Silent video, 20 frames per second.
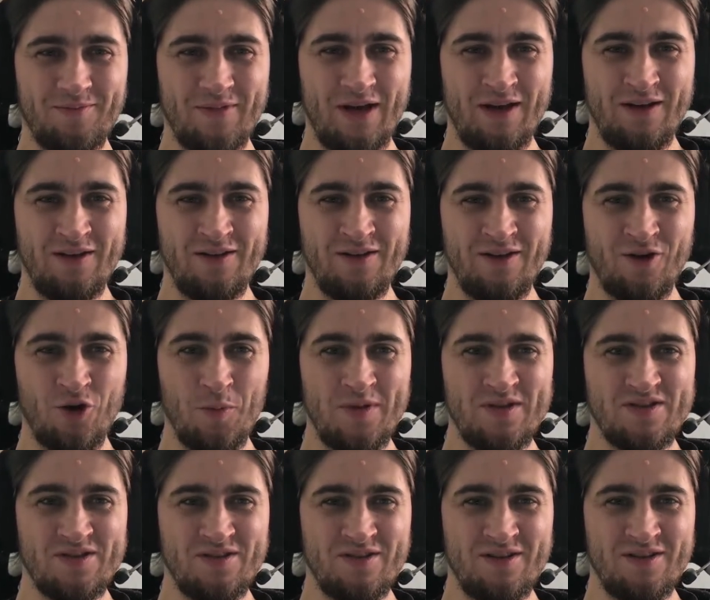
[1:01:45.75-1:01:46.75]
and in the
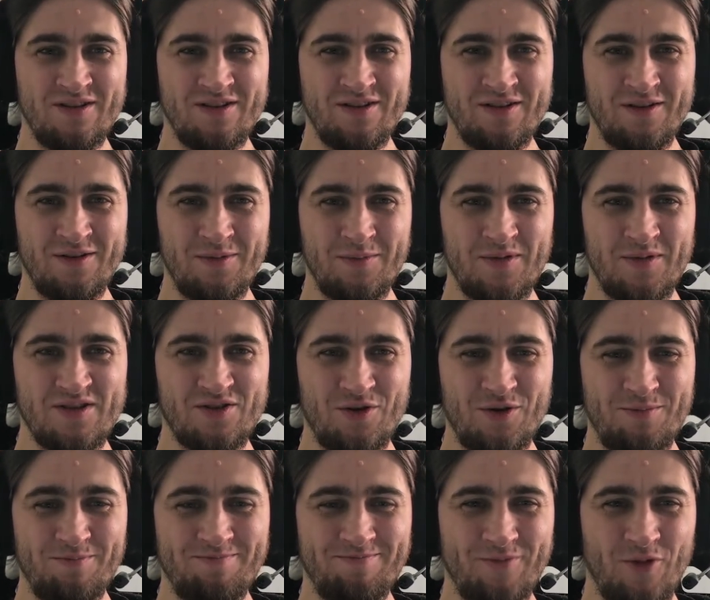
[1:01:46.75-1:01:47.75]
comments in the
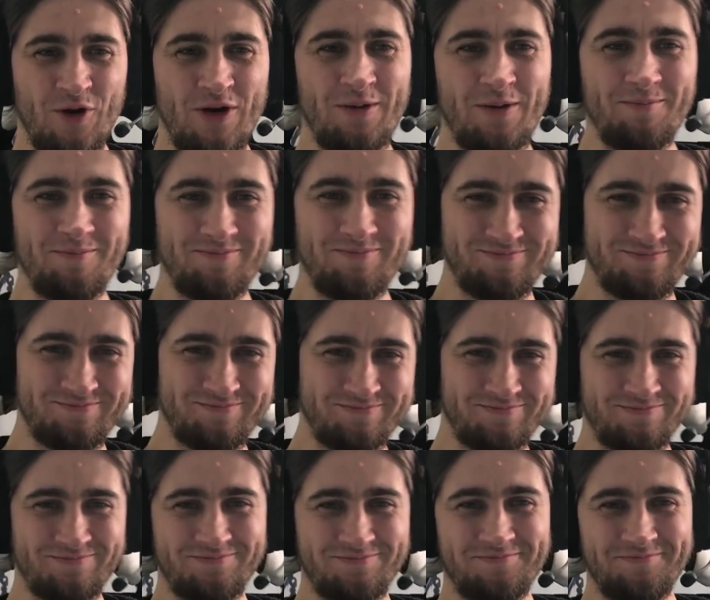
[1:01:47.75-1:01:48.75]
Discord. All right.
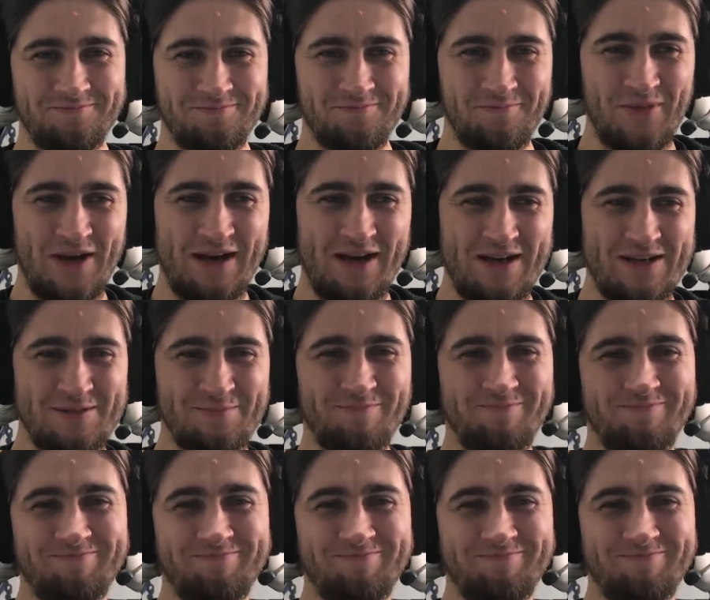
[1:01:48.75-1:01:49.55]
Bye, guys.